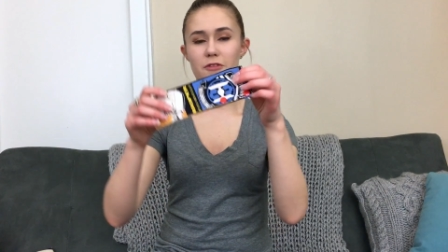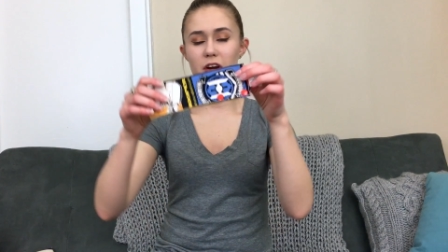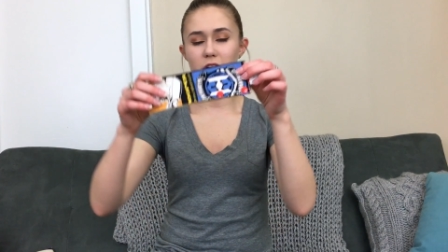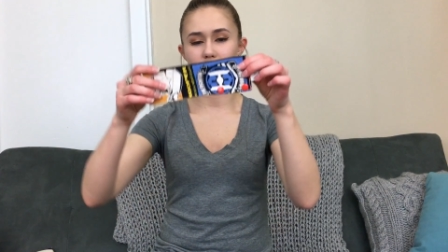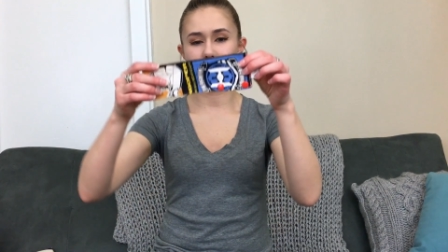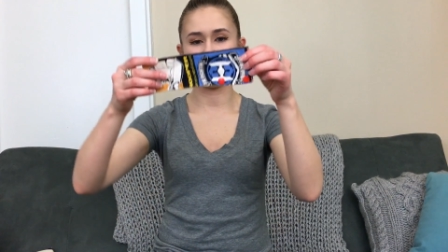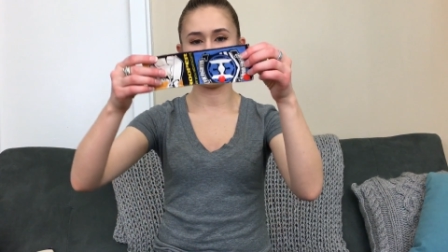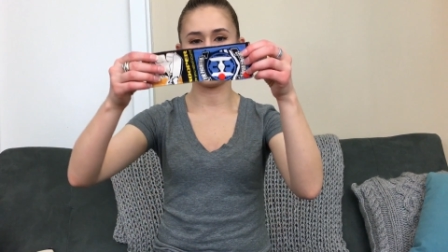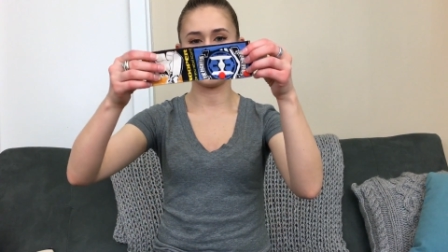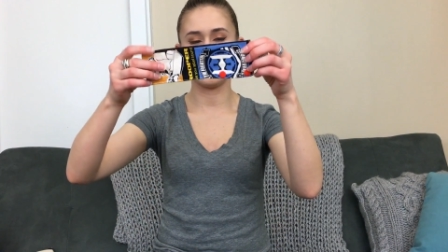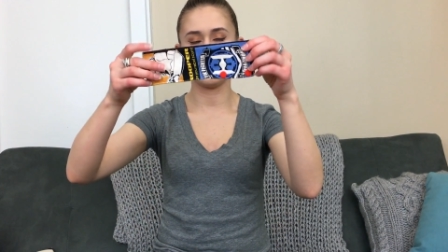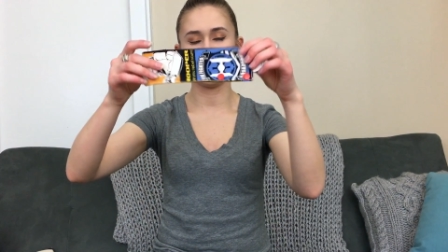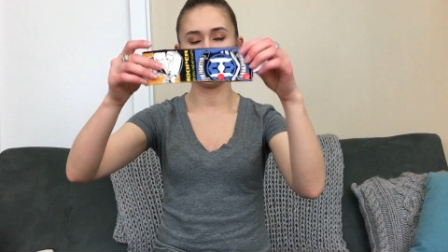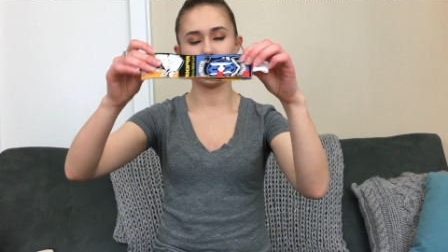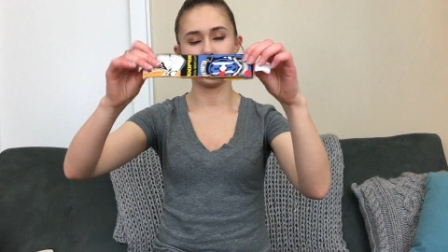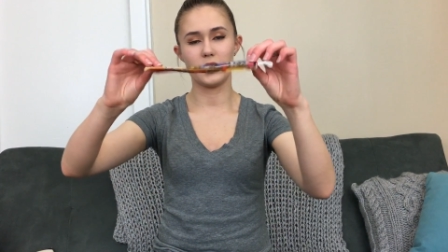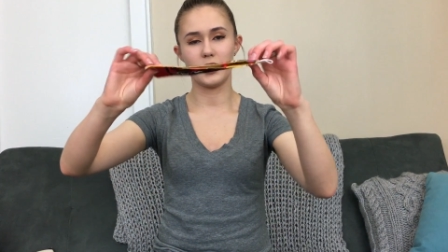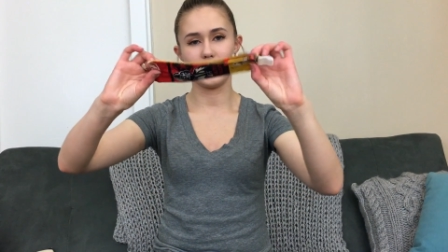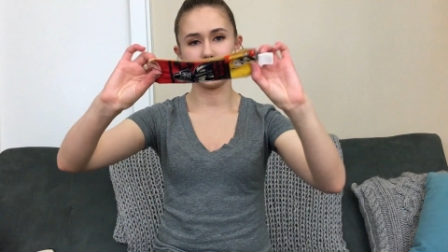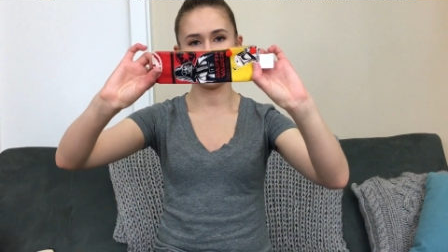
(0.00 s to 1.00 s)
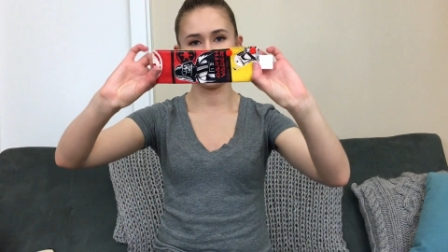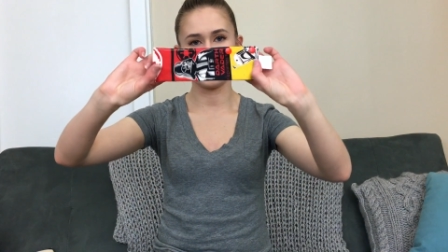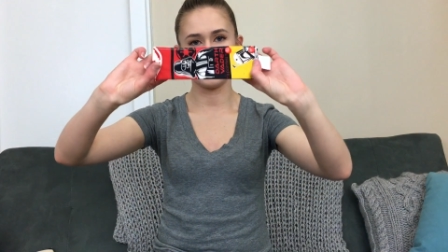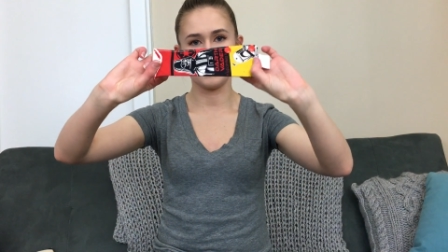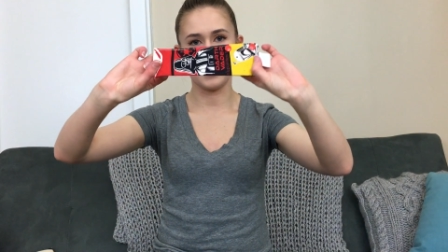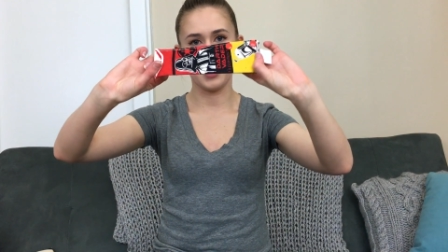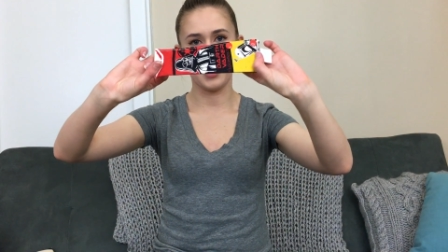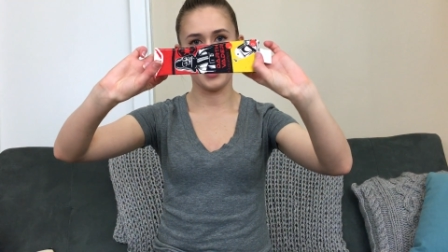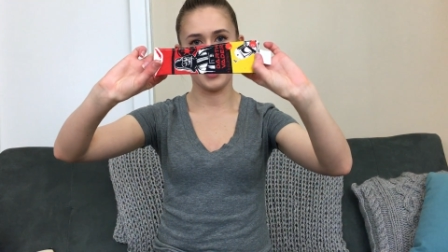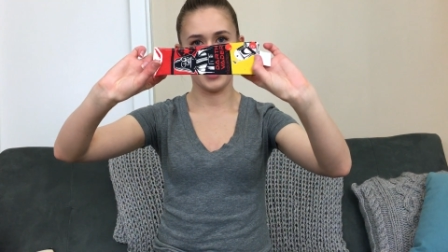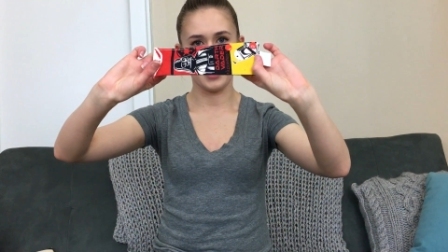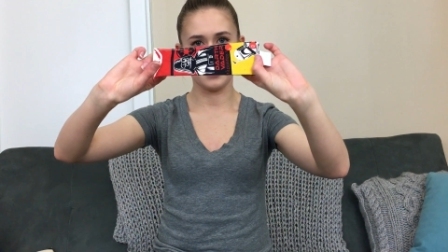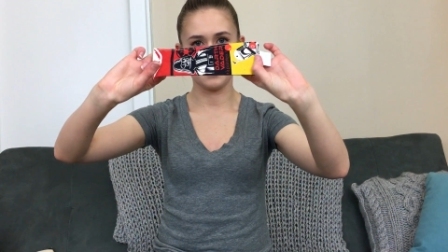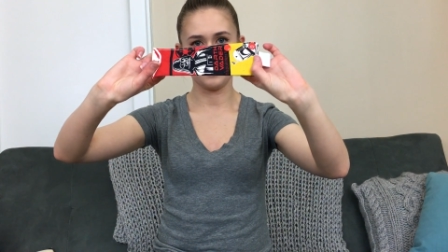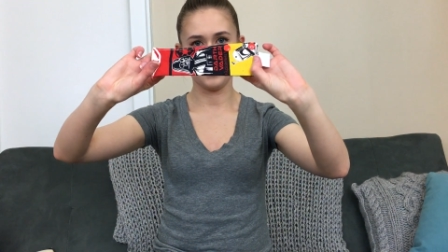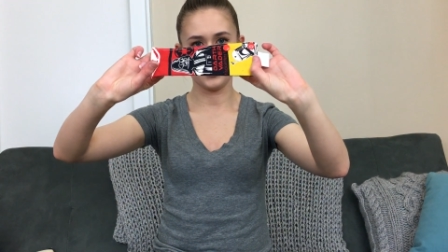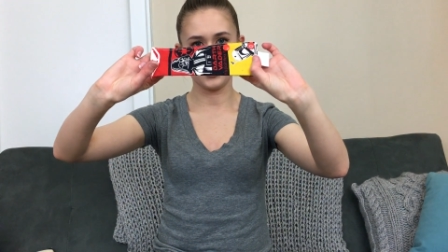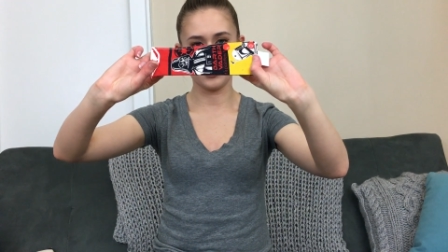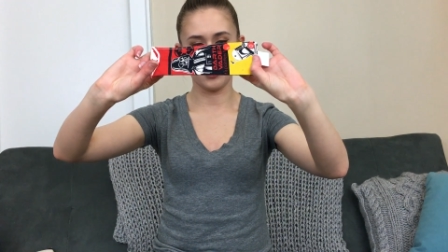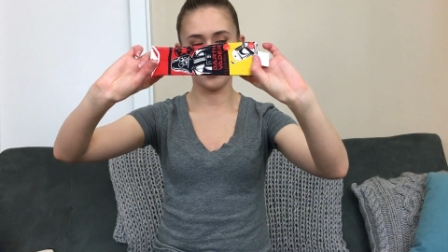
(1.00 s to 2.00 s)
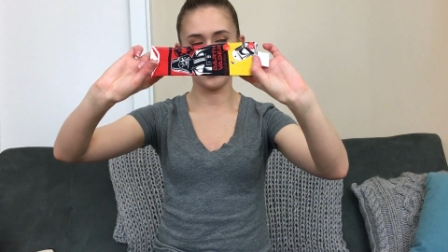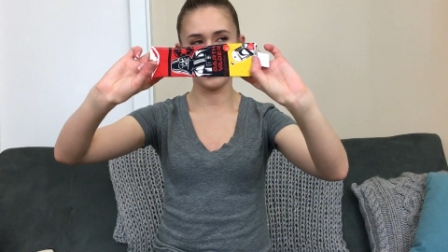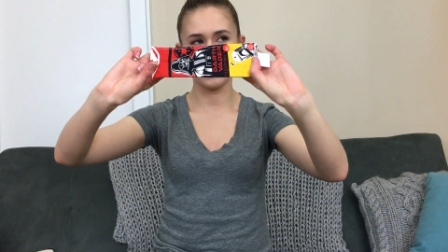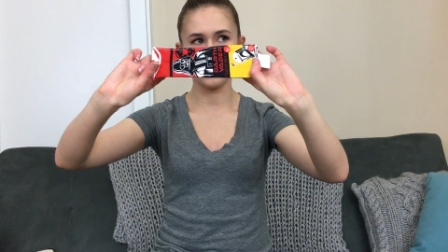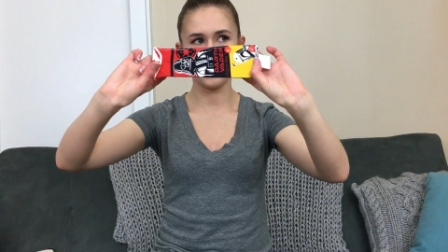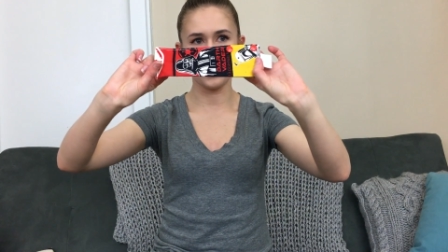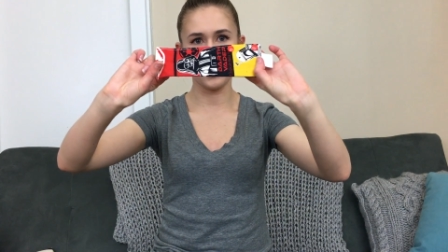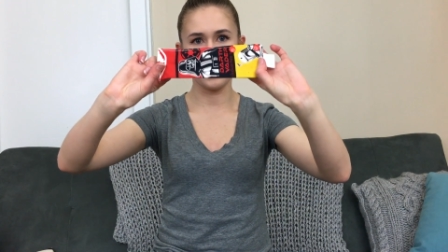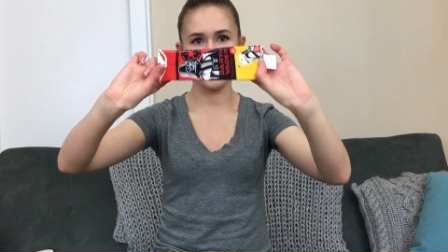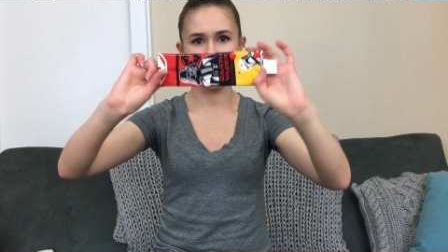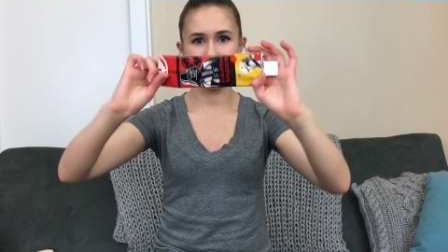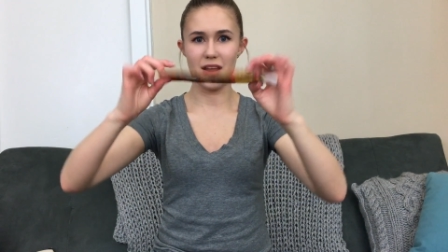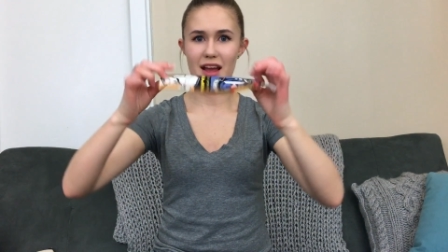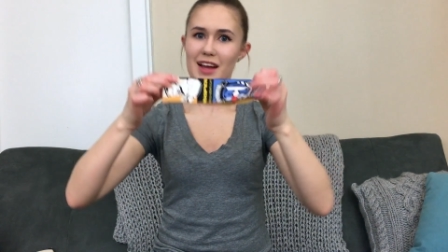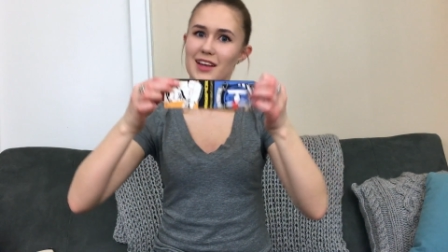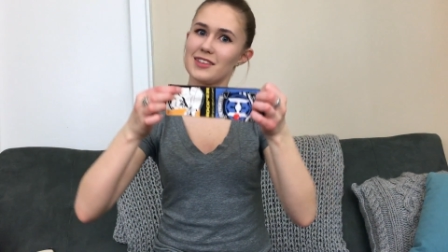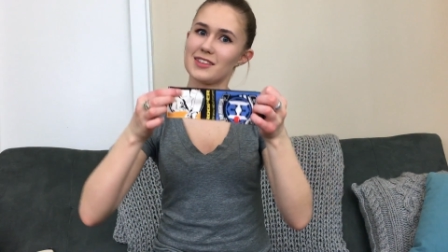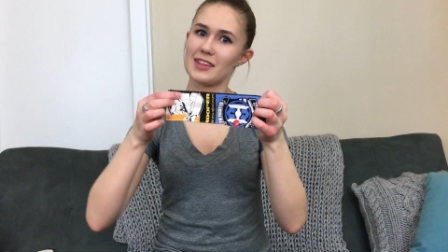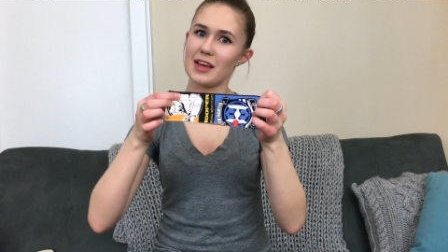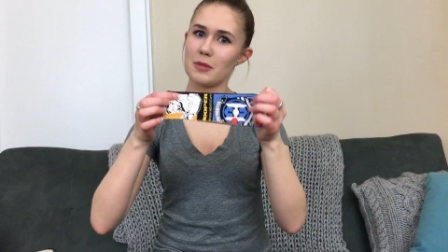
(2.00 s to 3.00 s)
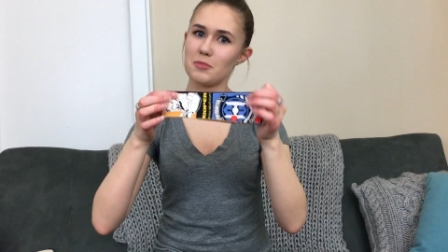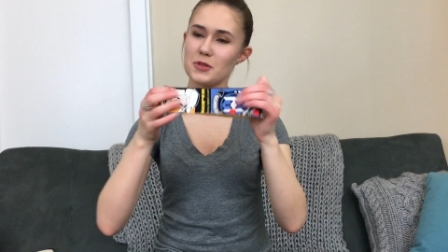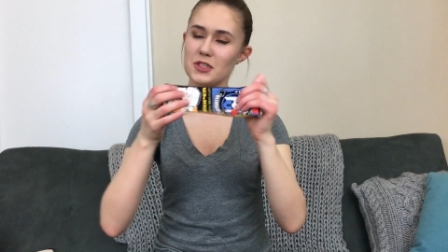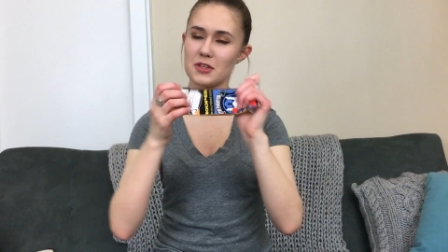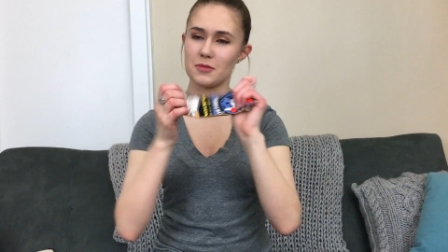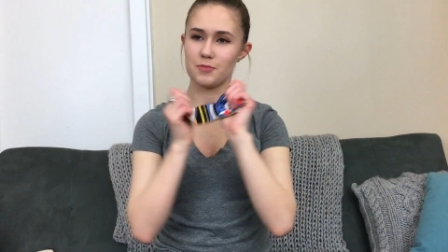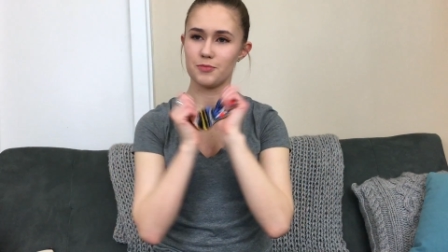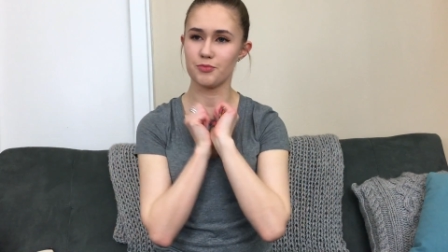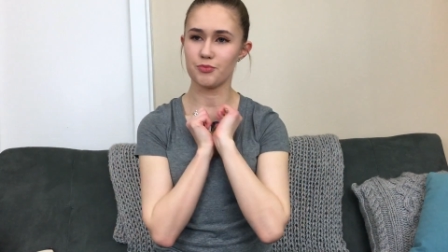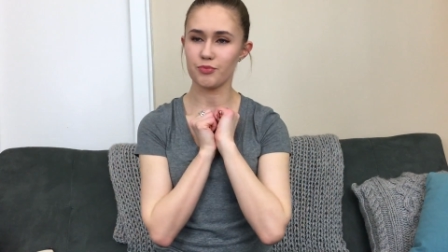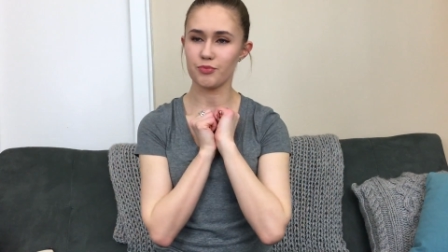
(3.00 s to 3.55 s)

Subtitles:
very similar to my Star Wars one, except